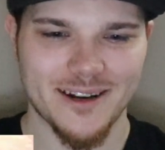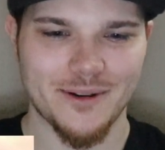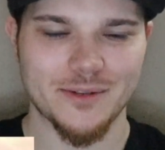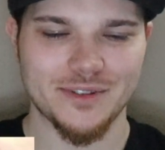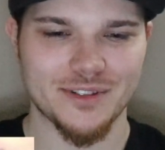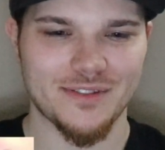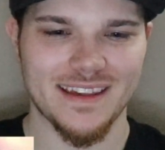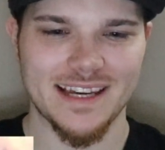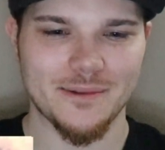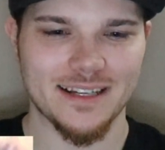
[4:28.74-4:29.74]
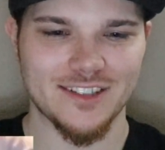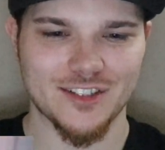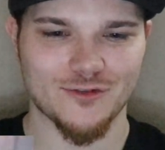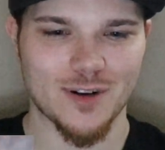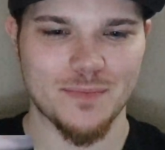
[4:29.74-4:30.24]
I wonder what they're thinking when he's
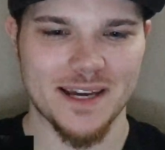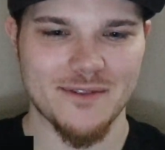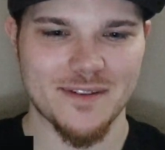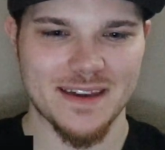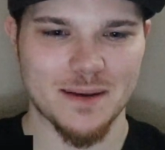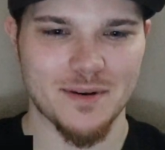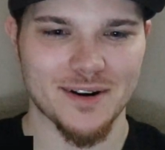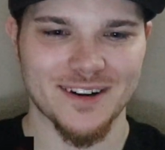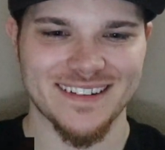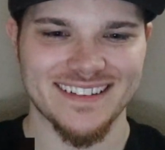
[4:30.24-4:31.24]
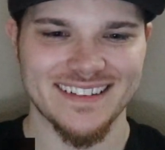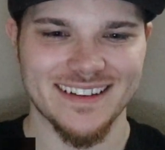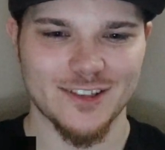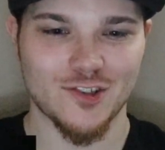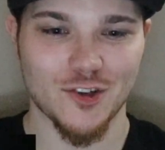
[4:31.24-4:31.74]
just ripping everything apart.
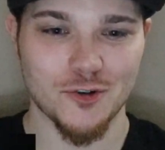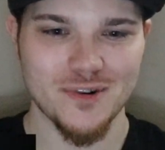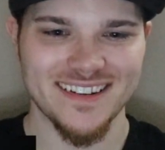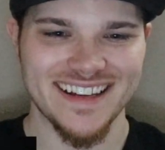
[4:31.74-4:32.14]
A shoe?